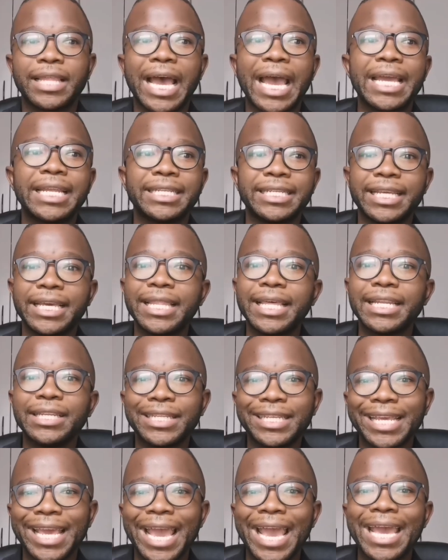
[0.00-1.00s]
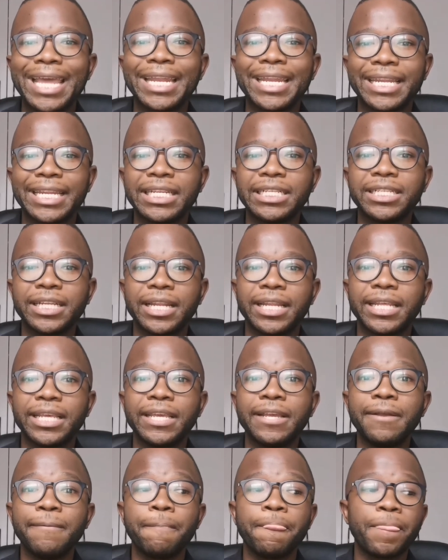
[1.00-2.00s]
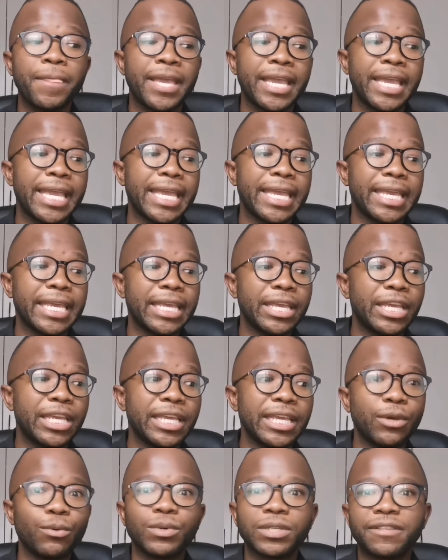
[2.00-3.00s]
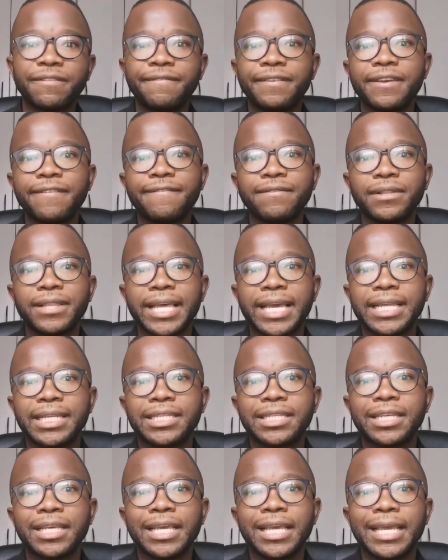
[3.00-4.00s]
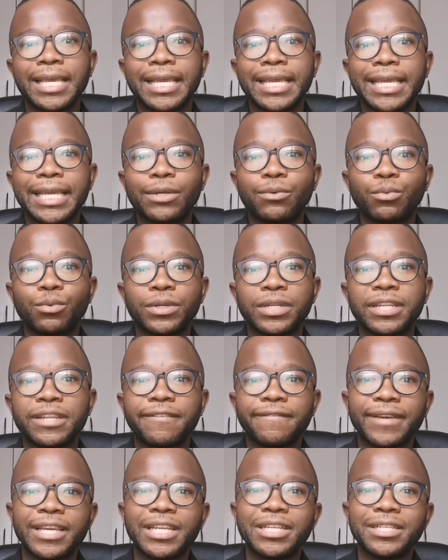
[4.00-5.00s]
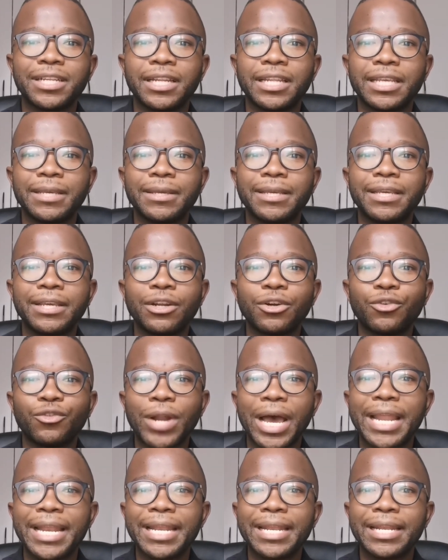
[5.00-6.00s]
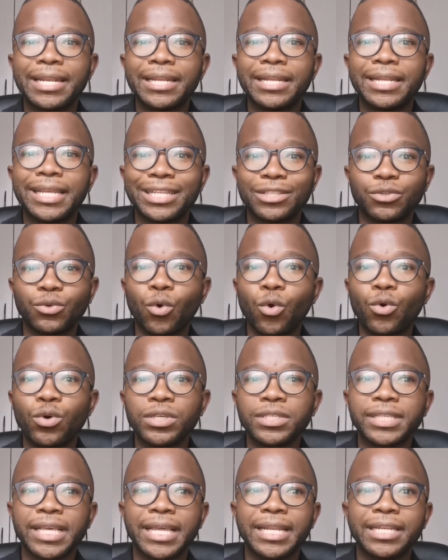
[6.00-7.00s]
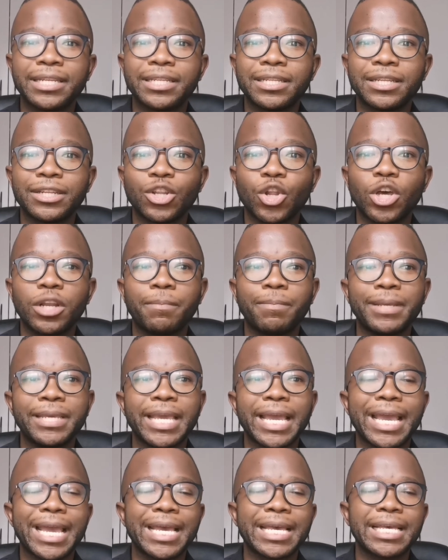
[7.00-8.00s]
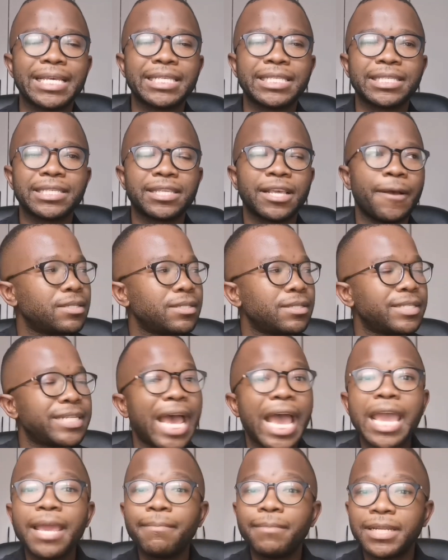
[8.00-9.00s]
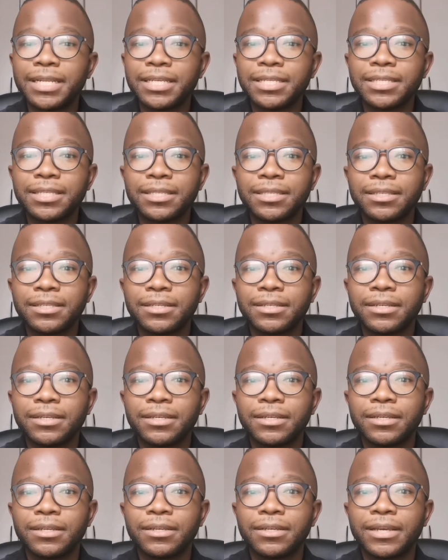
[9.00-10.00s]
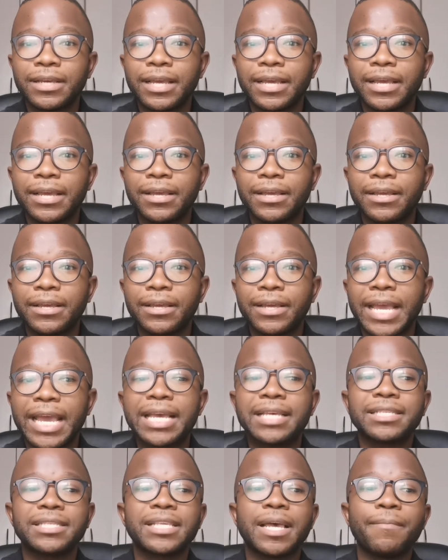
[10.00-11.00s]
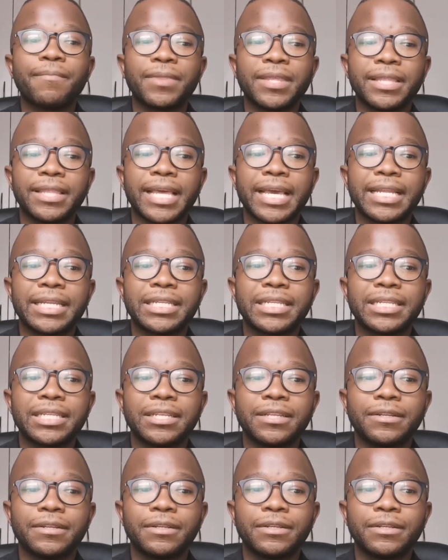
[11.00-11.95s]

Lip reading: the idea that he had initially, he was fearful that it would eventually run its course and not be as timeless as something that